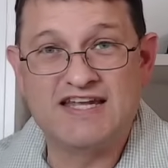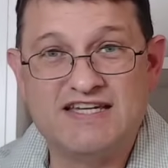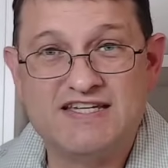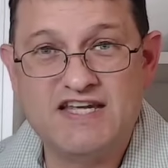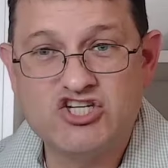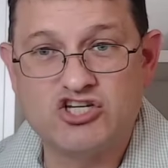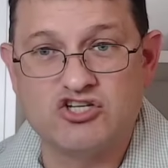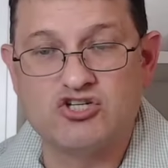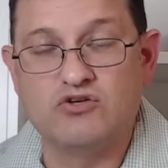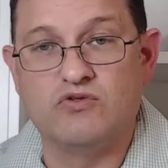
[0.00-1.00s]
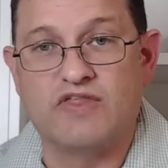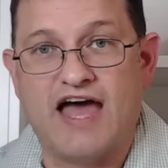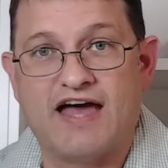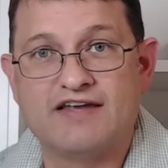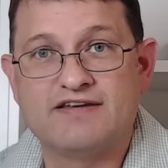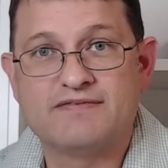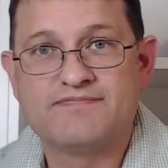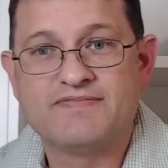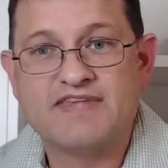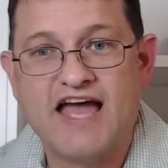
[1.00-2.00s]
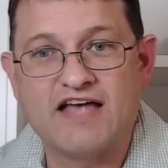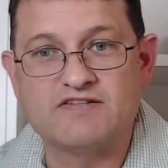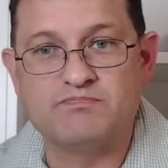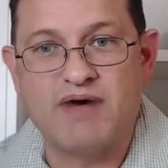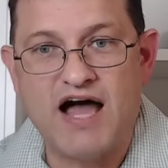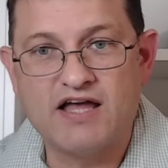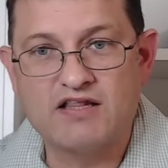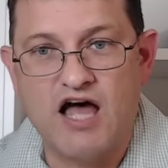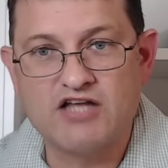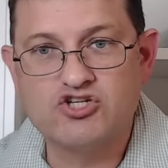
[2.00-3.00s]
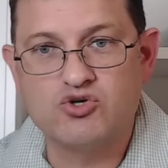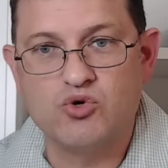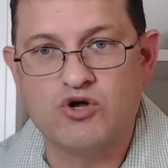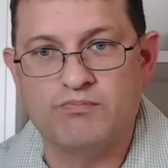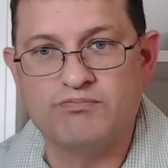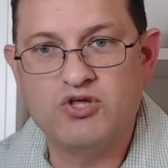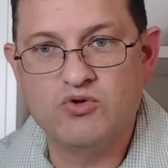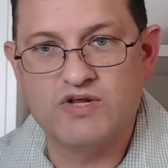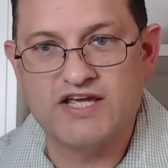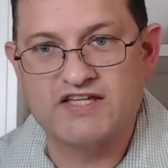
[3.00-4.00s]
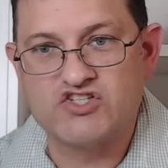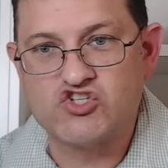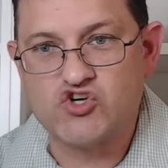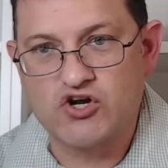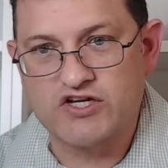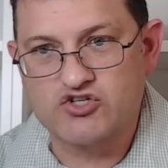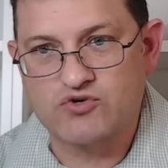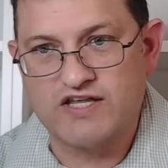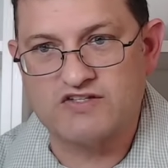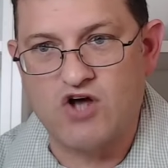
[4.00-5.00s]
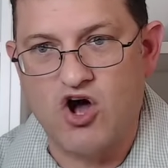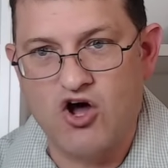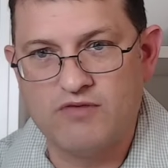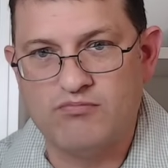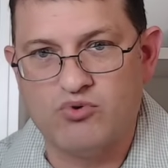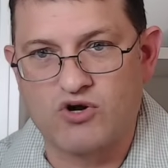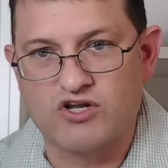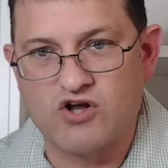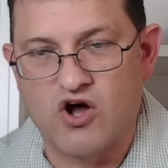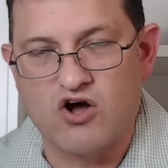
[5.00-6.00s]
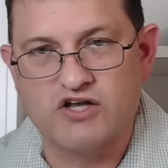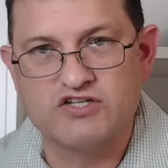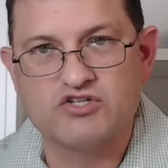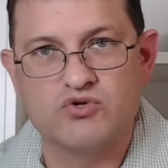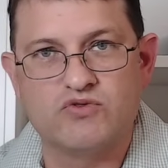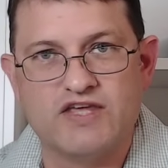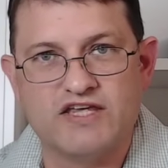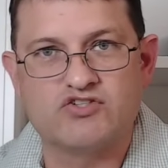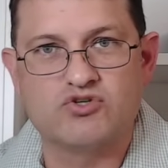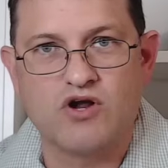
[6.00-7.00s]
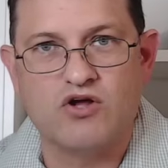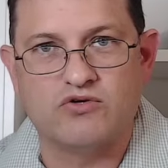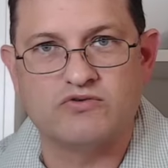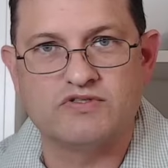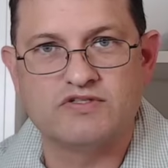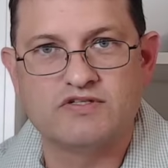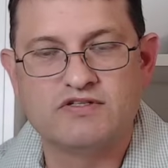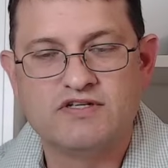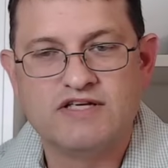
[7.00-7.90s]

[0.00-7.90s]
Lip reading: addition to that, as biological computing and circuitry is onboarded onto these drones,